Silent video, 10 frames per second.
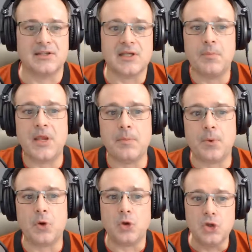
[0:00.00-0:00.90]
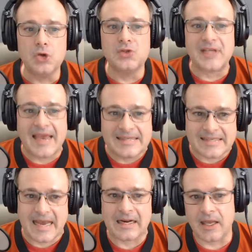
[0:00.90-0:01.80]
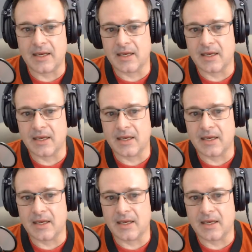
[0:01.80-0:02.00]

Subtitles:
Some people use a satellite